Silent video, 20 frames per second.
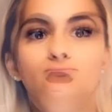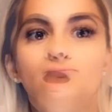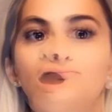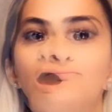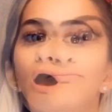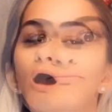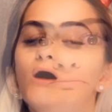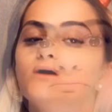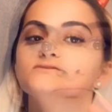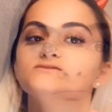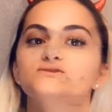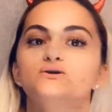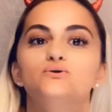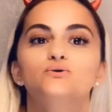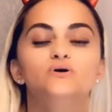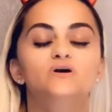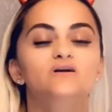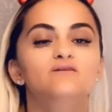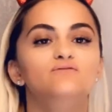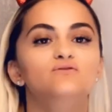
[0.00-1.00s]
Also,
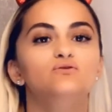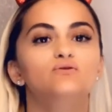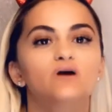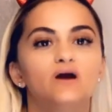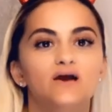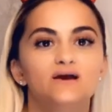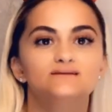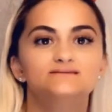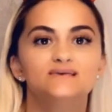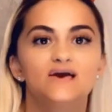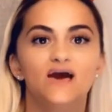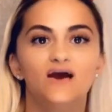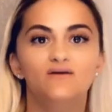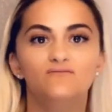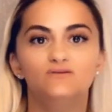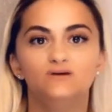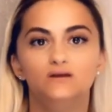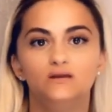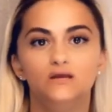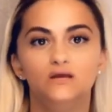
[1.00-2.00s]
if you guys have
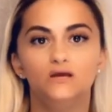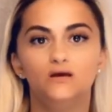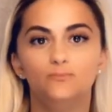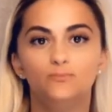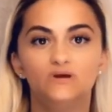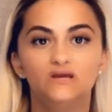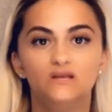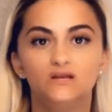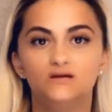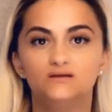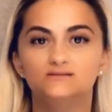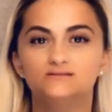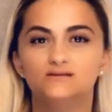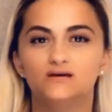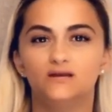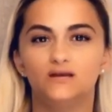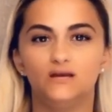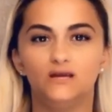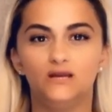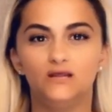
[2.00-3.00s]
any opinions on
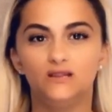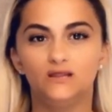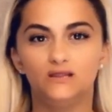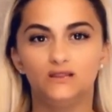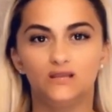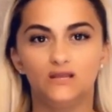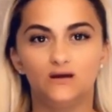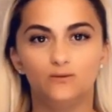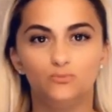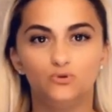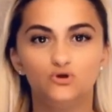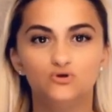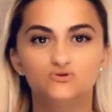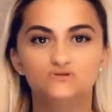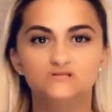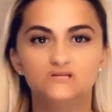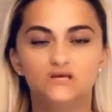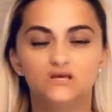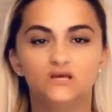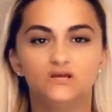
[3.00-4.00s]
anything that I'm
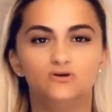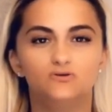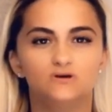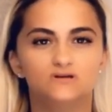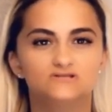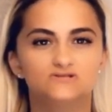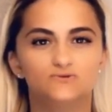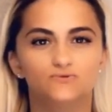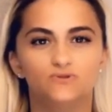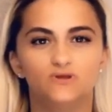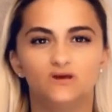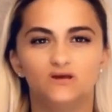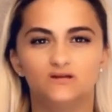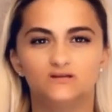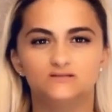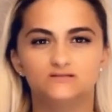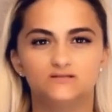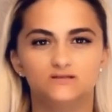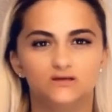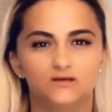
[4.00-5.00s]
using and you guys don't think
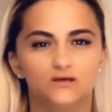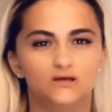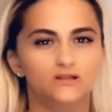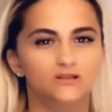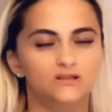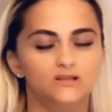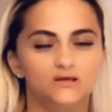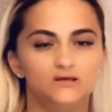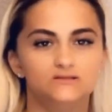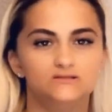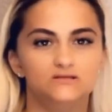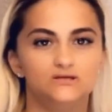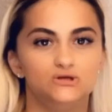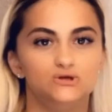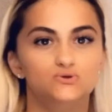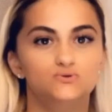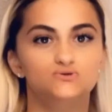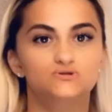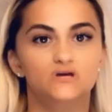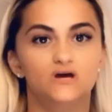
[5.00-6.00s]
it's a good thing to
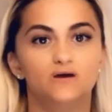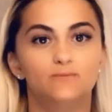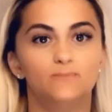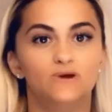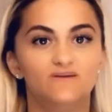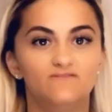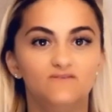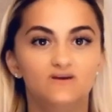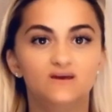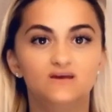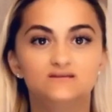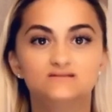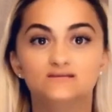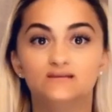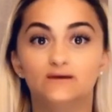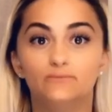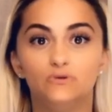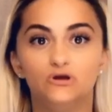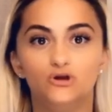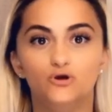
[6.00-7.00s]
use on my face,
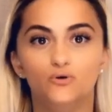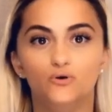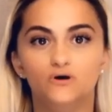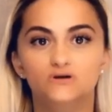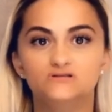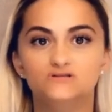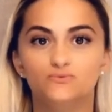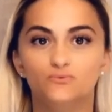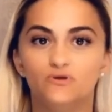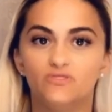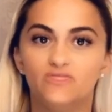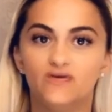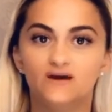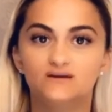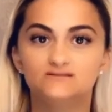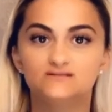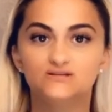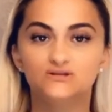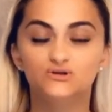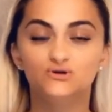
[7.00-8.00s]
let me know also with
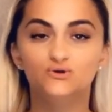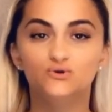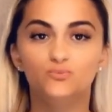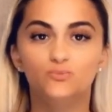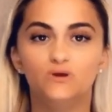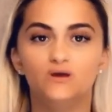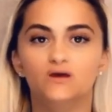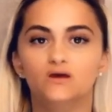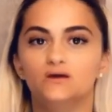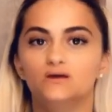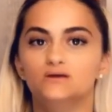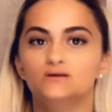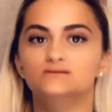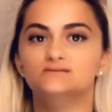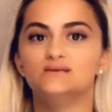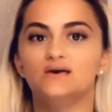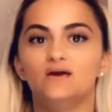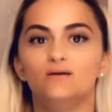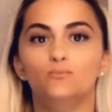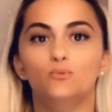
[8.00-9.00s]
that too, because
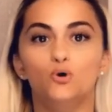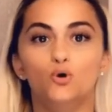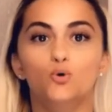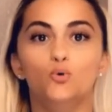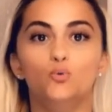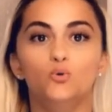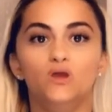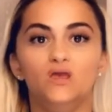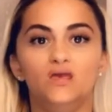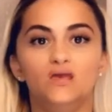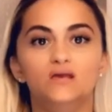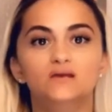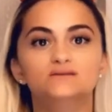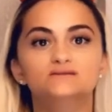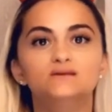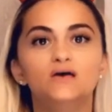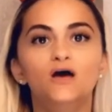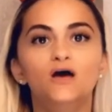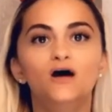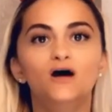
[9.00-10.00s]
I'm always
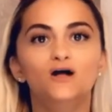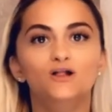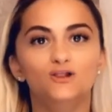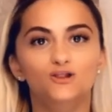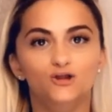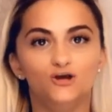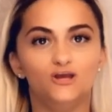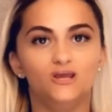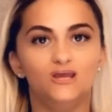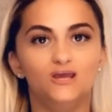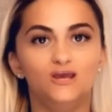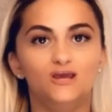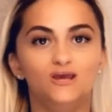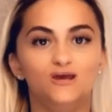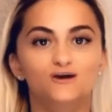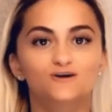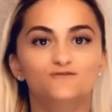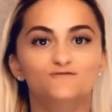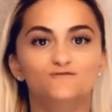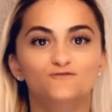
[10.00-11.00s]

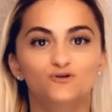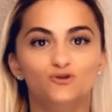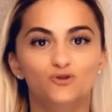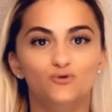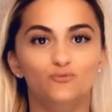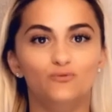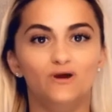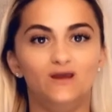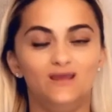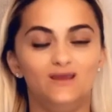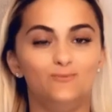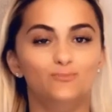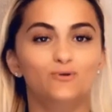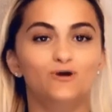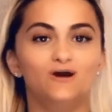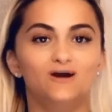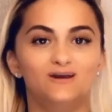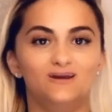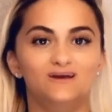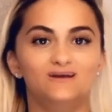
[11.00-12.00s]
looking for the right
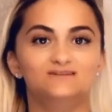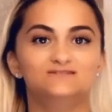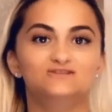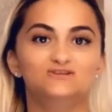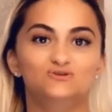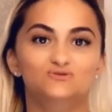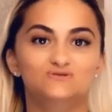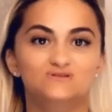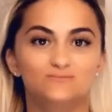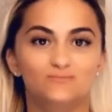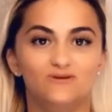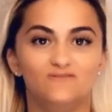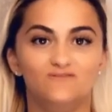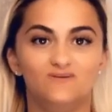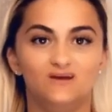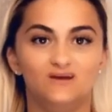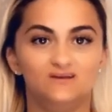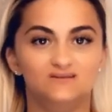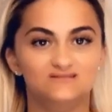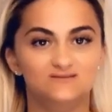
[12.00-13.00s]
product to use on my
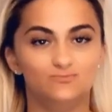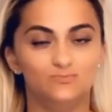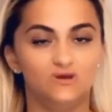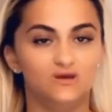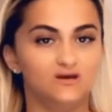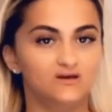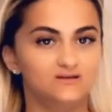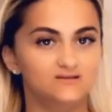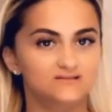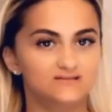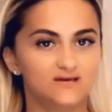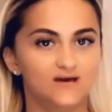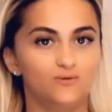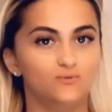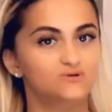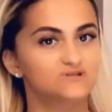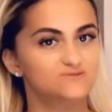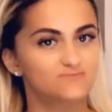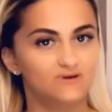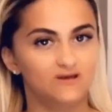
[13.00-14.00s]
face, because I
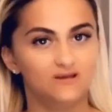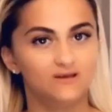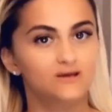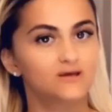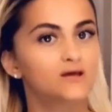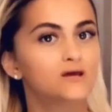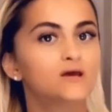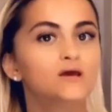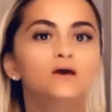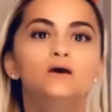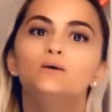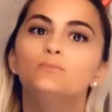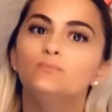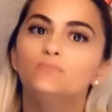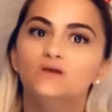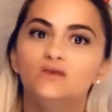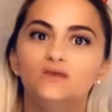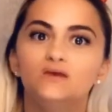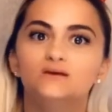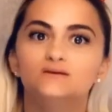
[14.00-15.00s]
will spend
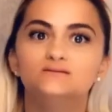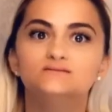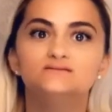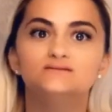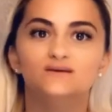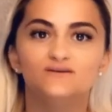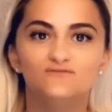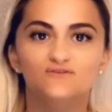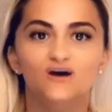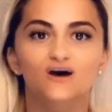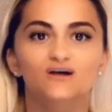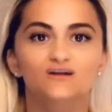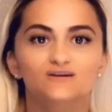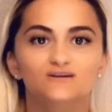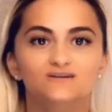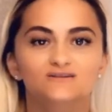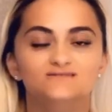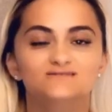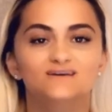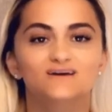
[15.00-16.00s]
millions of
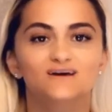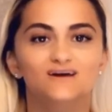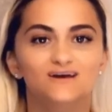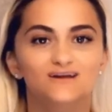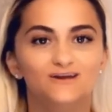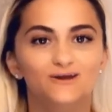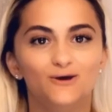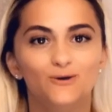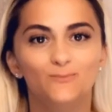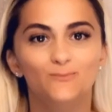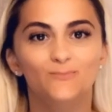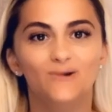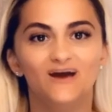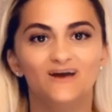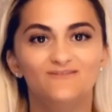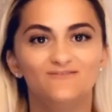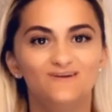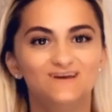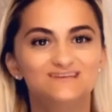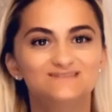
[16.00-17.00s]
dollars on my
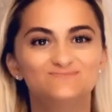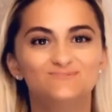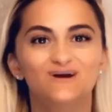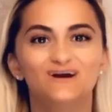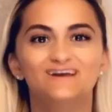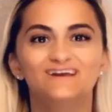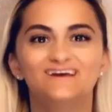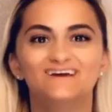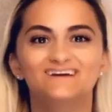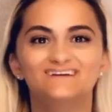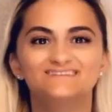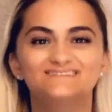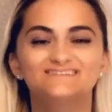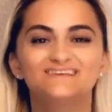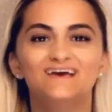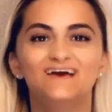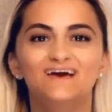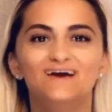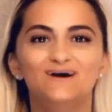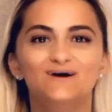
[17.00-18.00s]
face products.
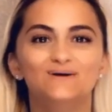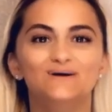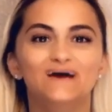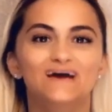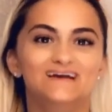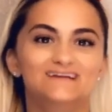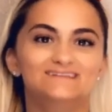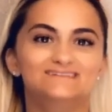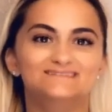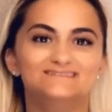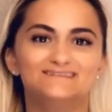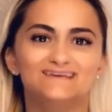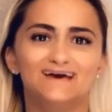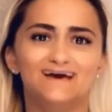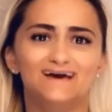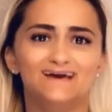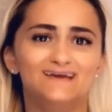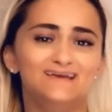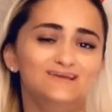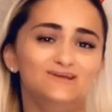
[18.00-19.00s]
Hence
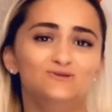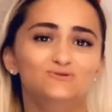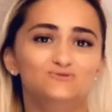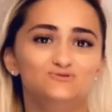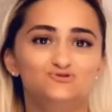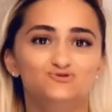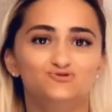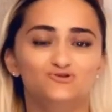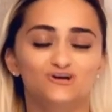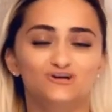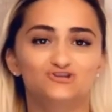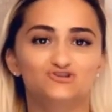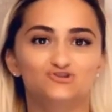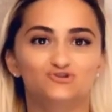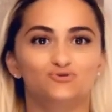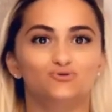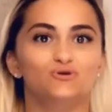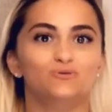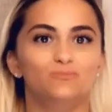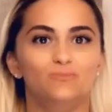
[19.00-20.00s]
I use
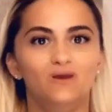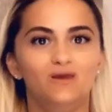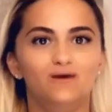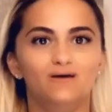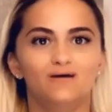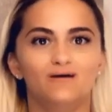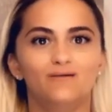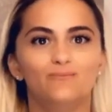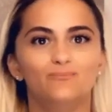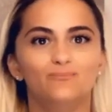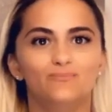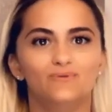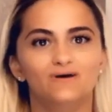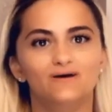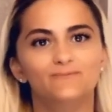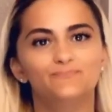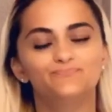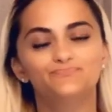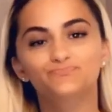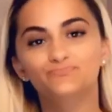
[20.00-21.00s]
drugstore makeup,
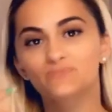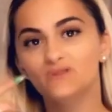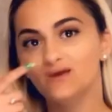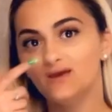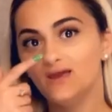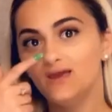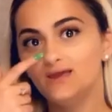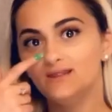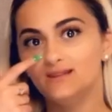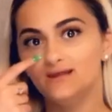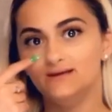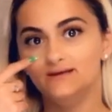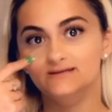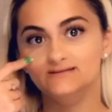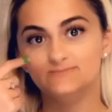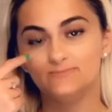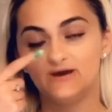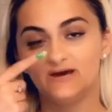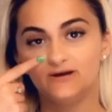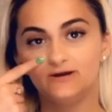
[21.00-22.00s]
but it
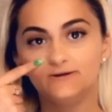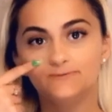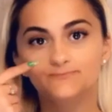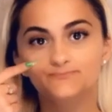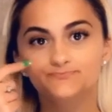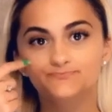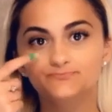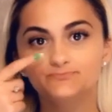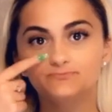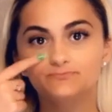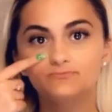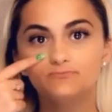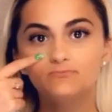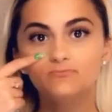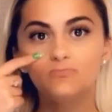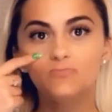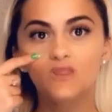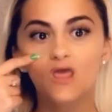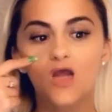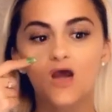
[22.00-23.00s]
doesn't matter.
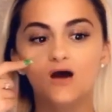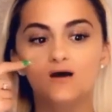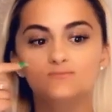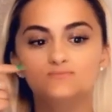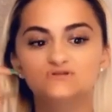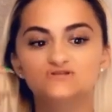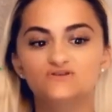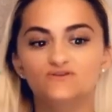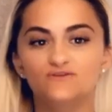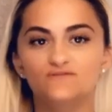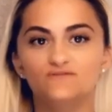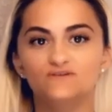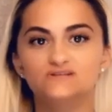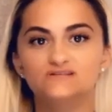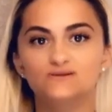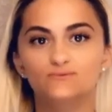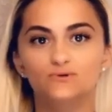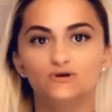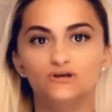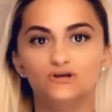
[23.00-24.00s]
So the first
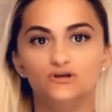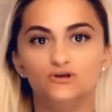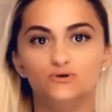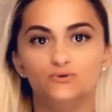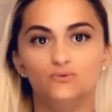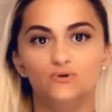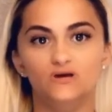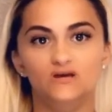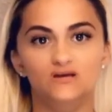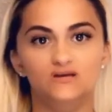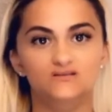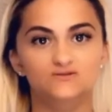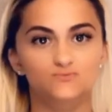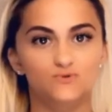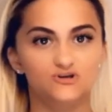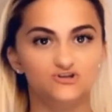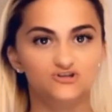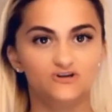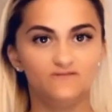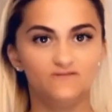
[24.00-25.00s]
thing we're going to do is
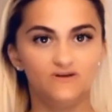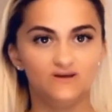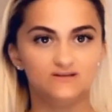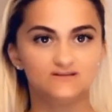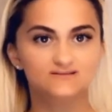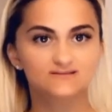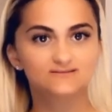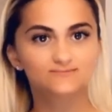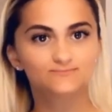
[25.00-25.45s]
wash our face.